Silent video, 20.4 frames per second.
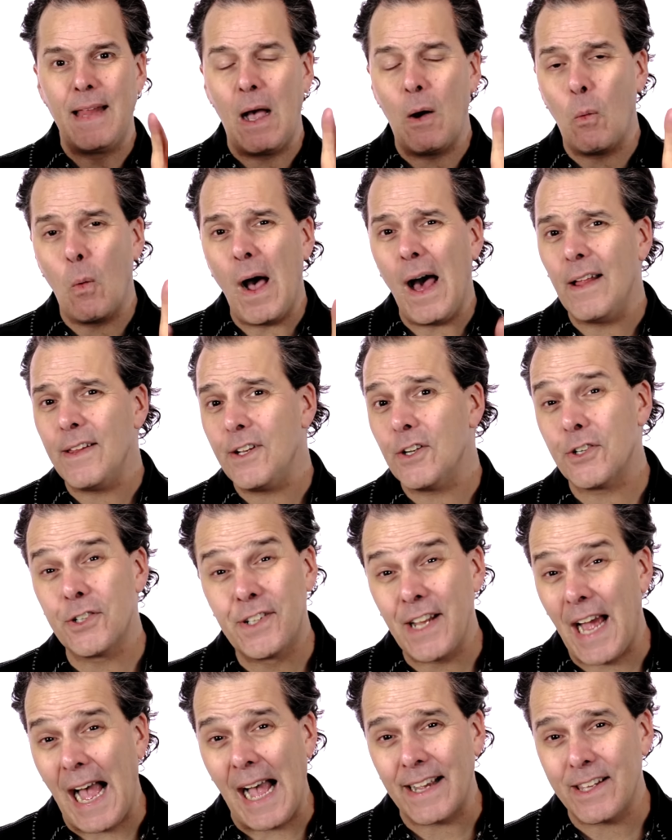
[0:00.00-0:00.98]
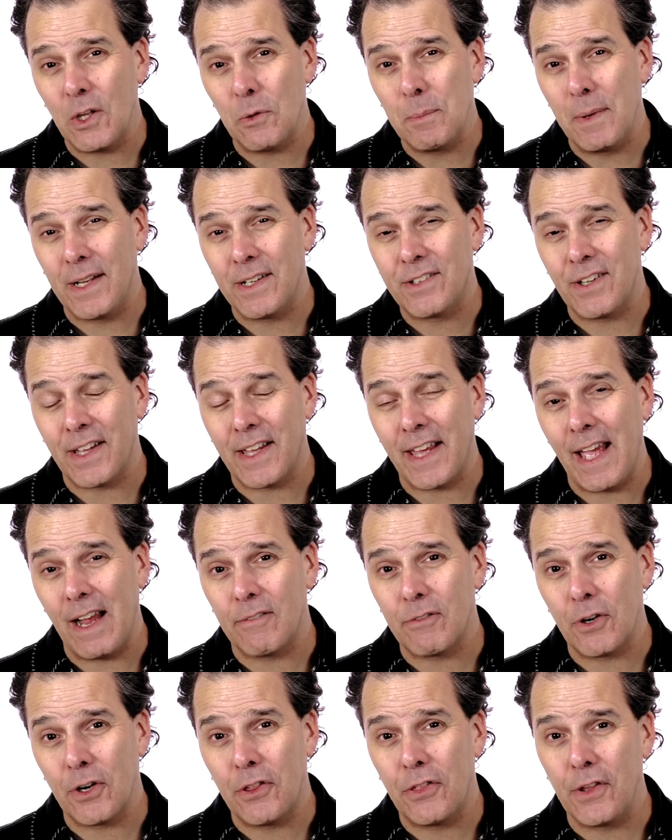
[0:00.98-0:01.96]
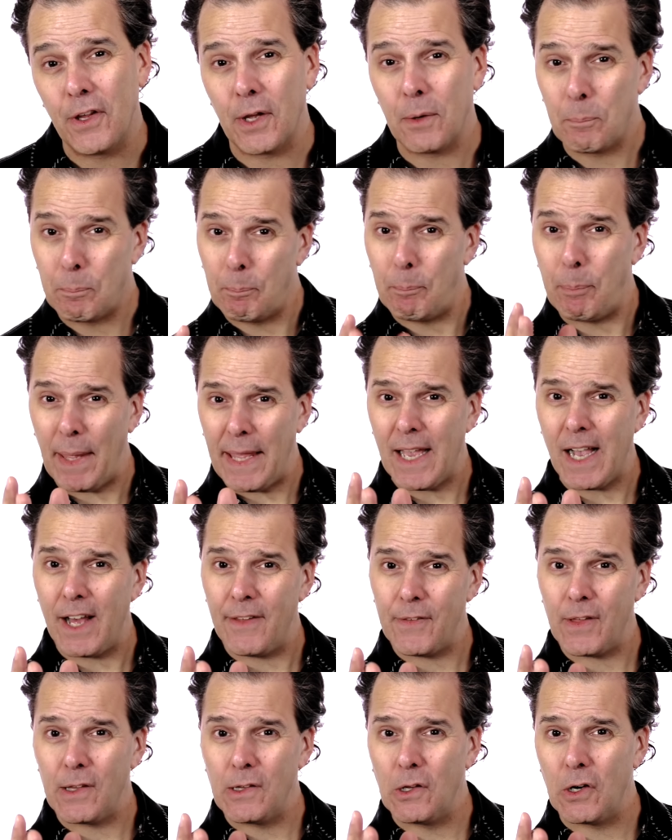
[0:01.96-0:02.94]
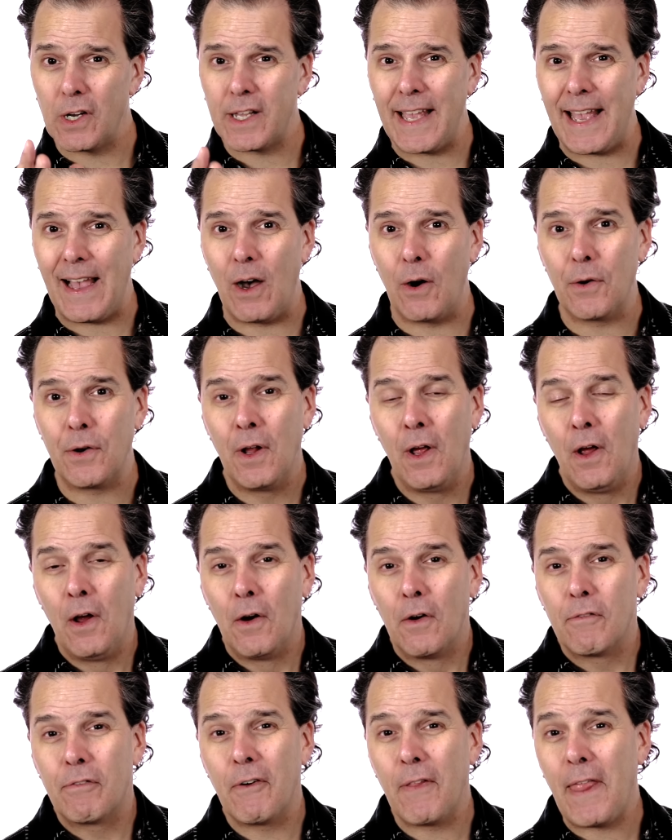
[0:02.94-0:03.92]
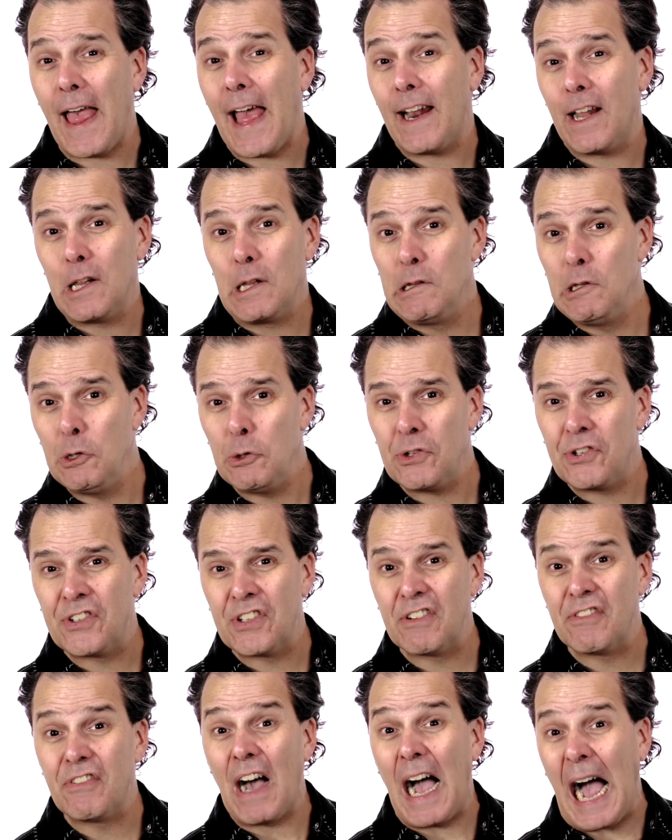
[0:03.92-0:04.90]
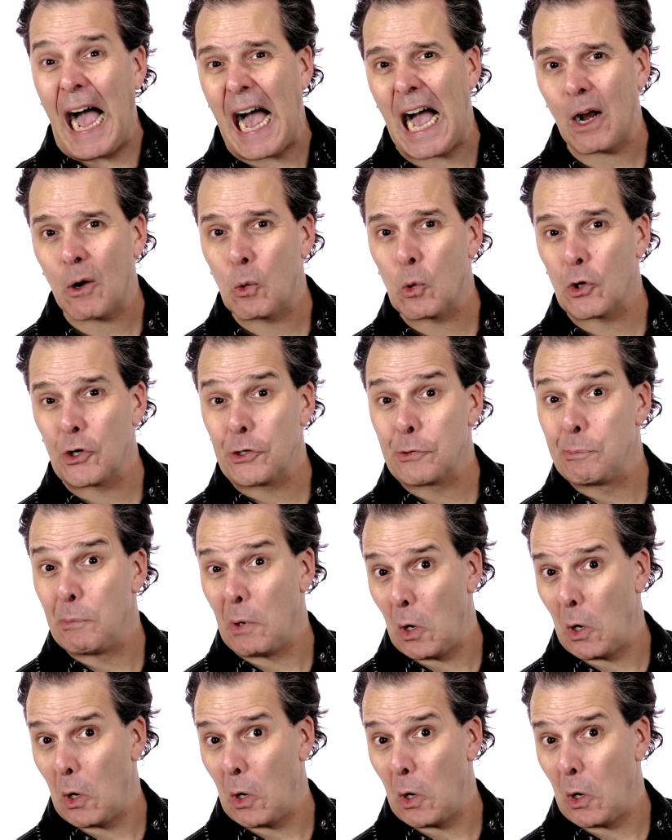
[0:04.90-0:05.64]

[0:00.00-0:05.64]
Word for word: Now, while you're documenting everything, be on the lookout for that elusive, awkward